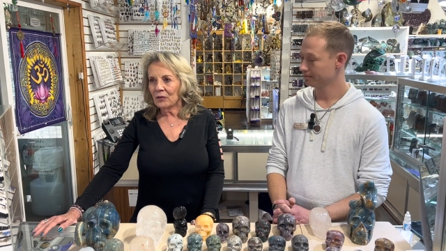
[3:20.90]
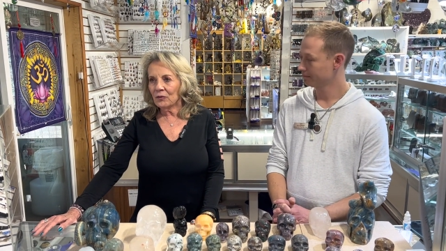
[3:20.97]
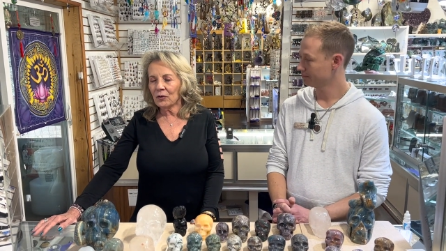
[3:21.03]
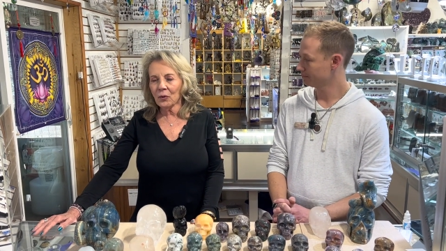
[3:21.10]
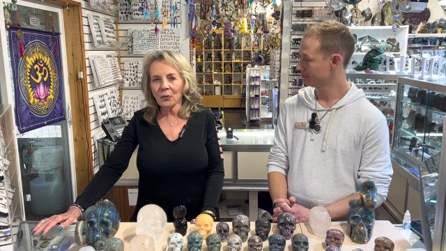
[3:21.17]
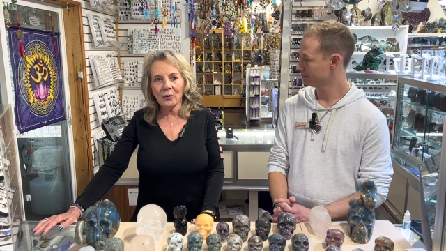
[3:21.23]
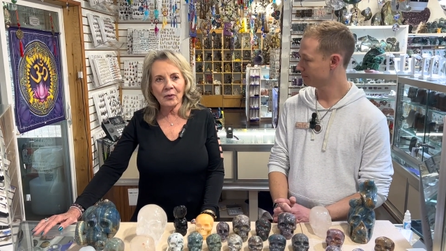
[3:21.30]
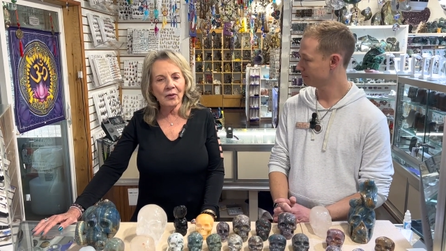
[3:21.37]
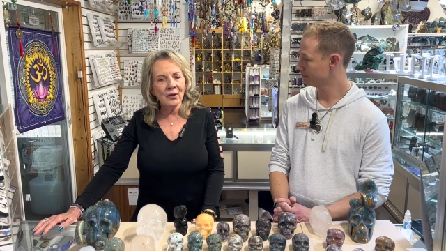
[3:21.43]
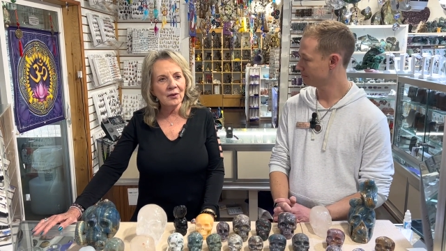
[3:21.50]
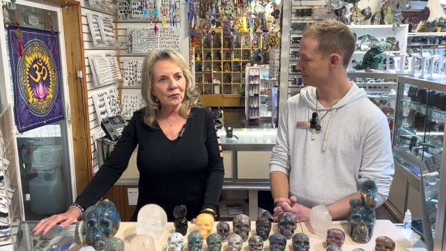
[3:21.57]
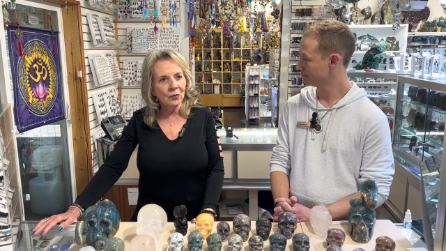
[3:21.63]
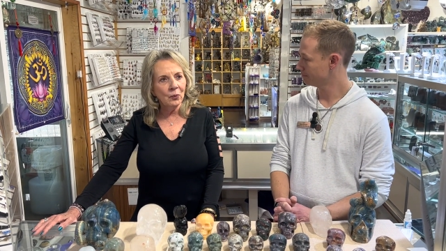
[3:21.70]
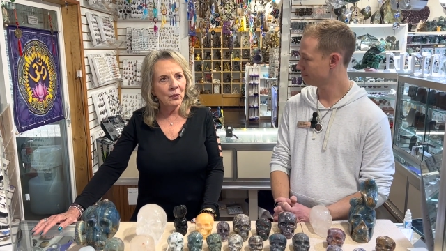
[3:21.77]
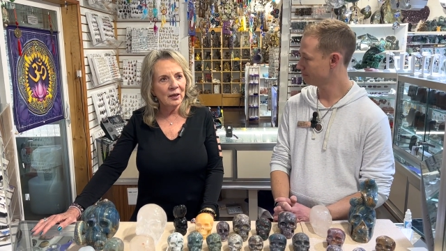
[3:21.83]
Speaker 1: so
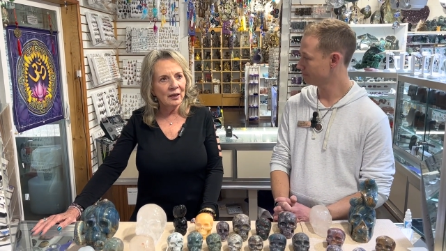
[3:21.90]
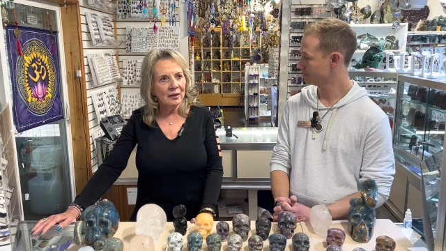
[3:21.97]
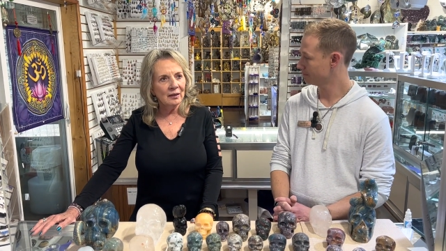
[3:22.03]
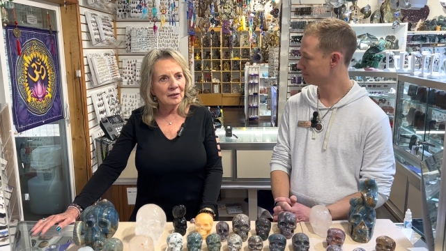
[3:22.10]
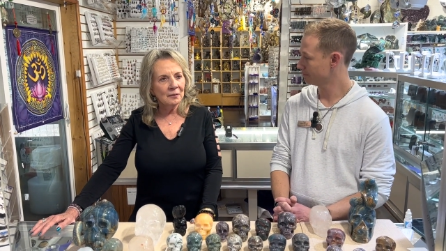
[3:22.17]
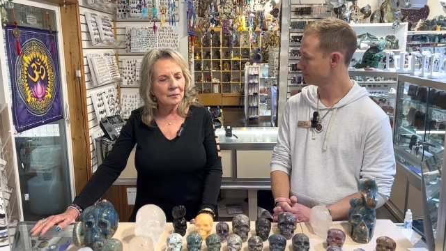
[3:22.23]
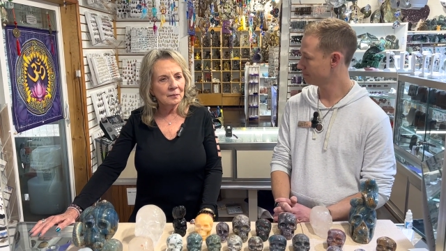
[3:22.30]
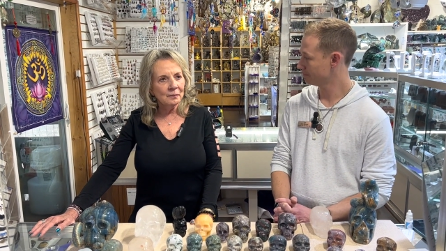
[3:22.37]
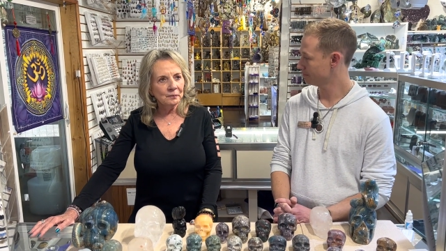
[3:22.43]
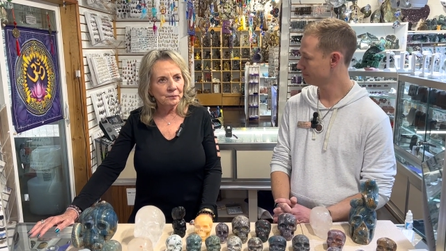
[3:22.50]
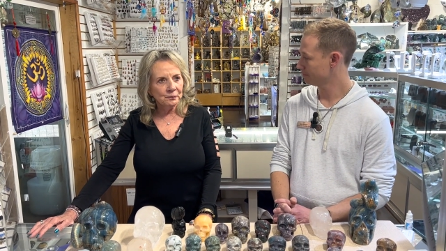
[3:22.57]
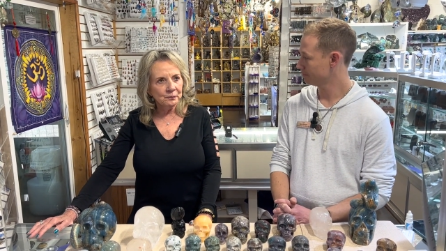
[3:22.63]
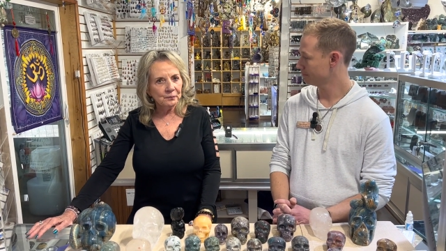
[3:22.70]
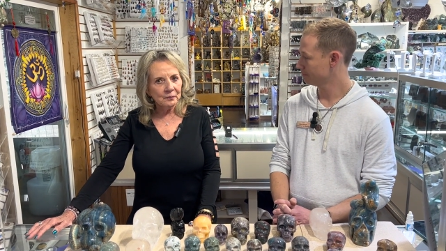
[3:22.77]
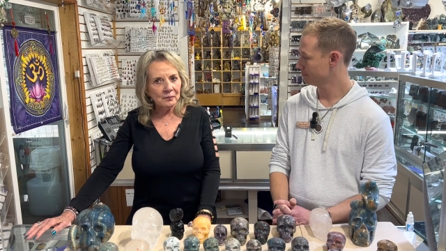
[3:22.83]
this week
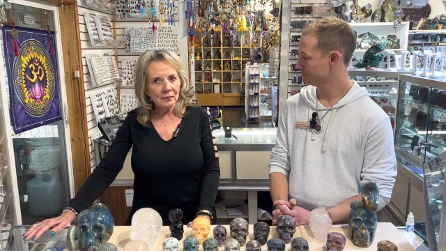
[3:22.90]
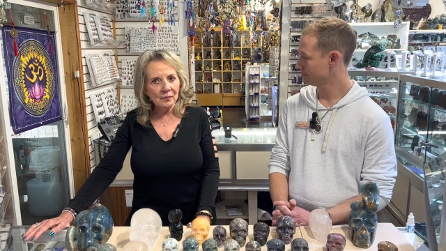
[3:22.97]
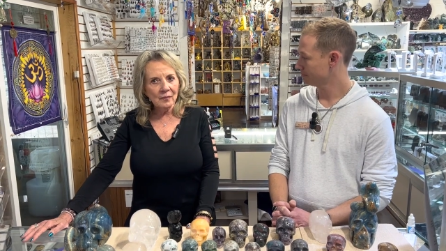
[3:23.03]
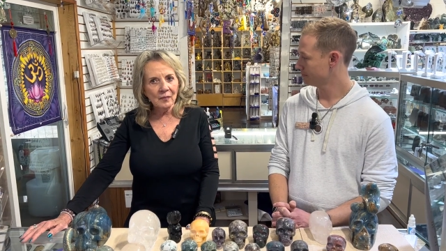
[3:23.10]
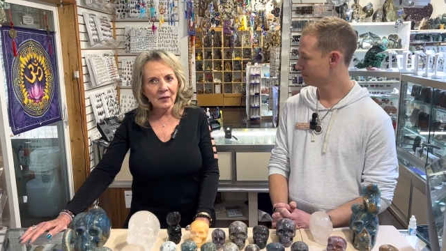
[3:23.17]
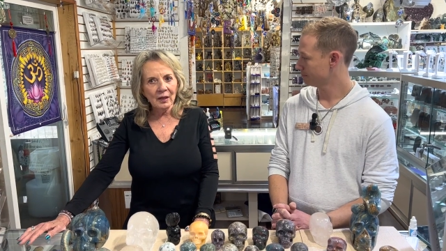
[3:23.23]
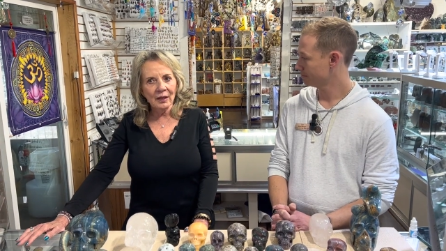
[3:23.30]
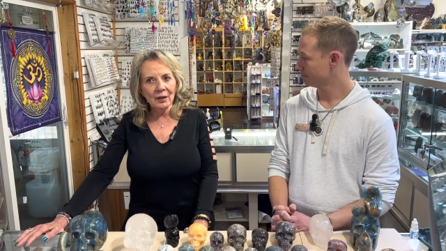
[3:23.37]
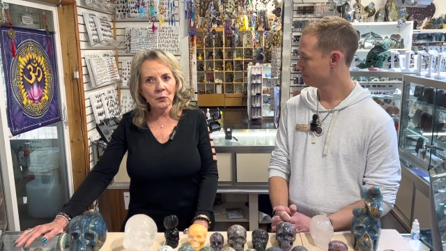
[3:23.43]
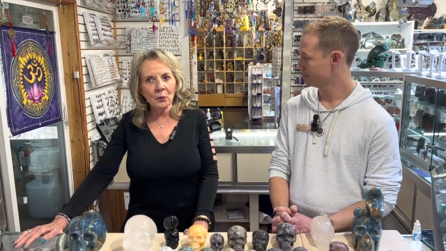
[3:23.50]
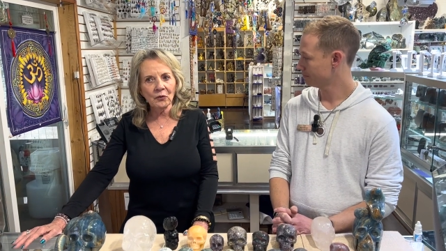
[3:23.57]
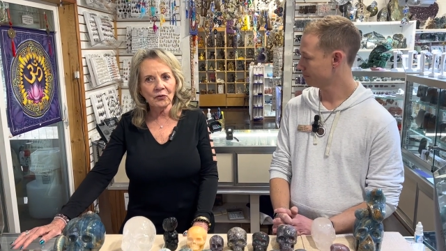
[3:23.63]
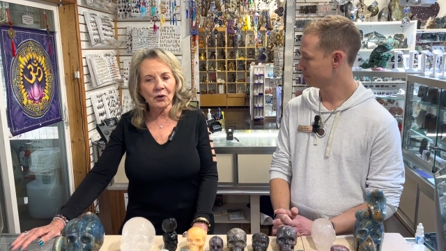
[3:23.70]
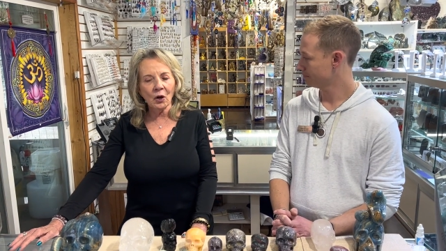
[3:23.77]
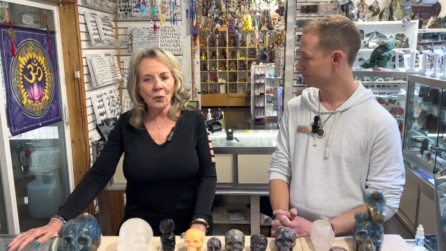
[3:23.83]
it
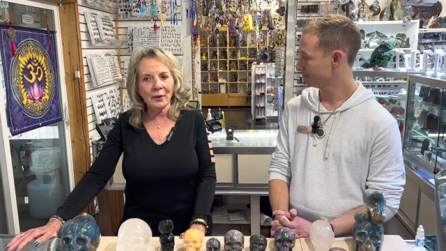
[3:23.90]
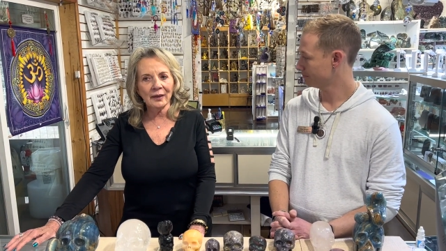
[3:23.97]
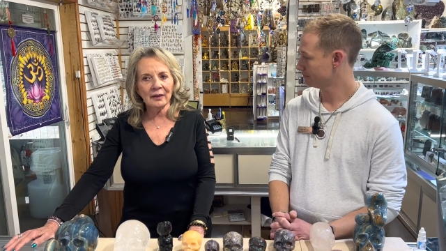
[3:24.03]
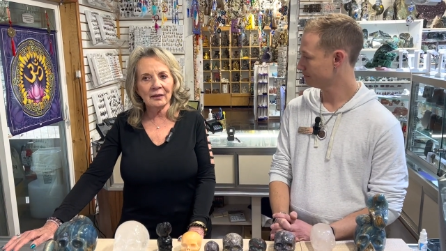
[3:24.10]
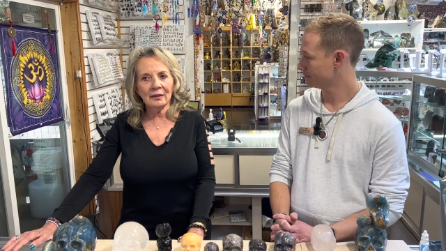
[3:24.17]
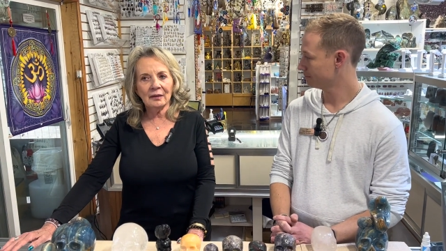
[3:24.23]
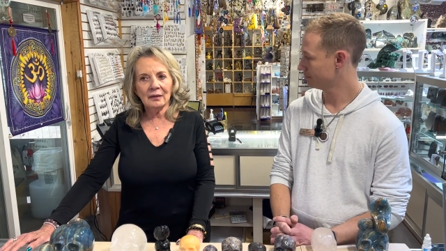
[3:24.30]
was going.